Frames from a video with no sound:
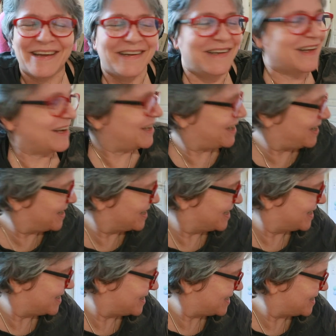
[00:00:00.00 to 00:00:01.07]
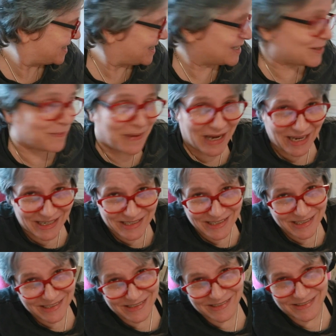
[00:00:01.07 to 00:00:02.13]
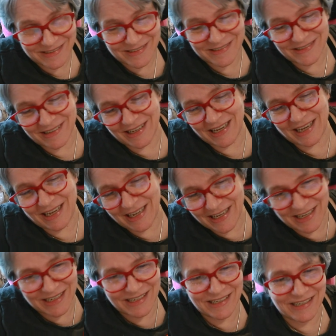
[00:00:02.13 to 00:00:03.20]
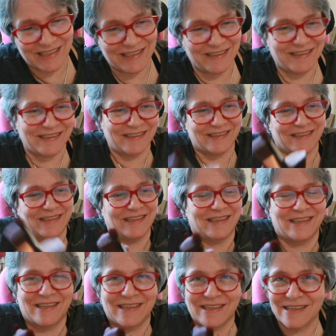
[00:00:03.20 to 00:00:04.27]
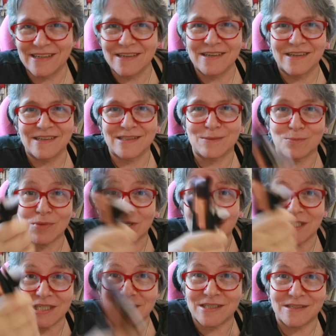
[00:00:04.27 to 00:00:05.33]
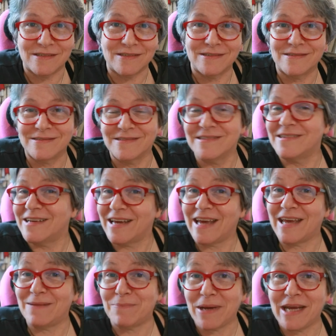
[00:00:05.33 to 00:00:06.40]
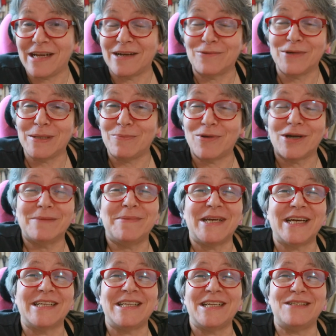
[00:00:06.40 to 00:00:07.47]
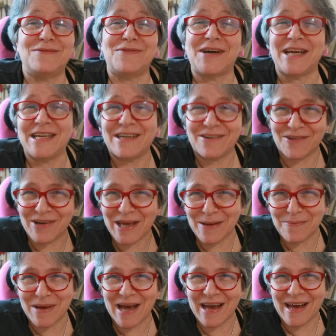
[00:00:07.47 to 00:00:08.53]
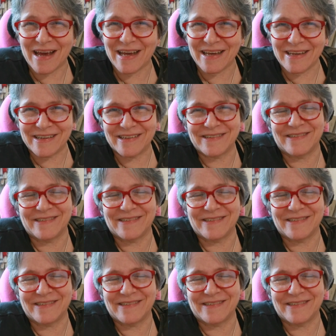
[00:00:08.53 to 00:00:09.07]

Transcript: and uh, get some paint and some brushes and paint a reborn because it's fun. Okay, bye.